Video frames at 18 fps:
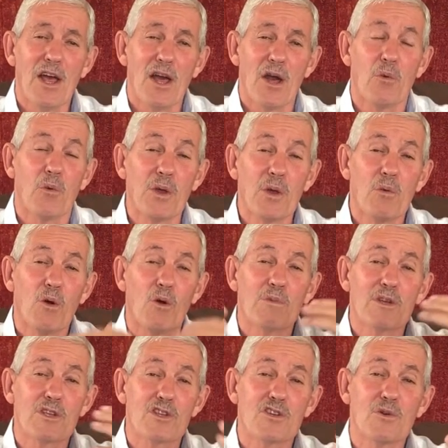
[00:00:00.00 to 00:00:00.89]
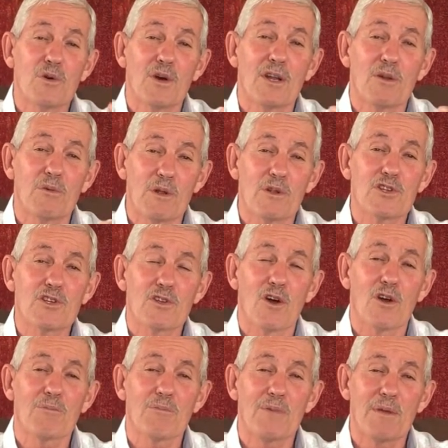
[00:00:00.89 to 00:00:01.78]
uh, we will mature and we'll
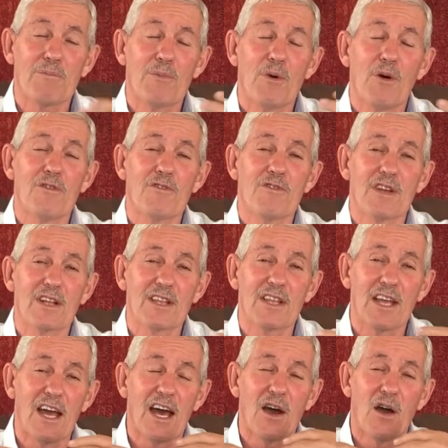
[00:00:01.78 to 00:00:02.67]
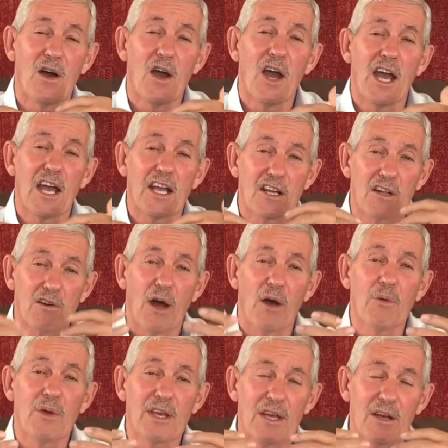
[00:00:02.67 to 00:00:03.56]
start to be perfect uh, and
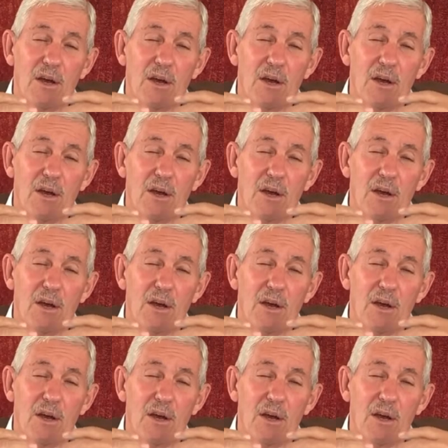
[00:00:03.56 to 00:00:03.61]
growing.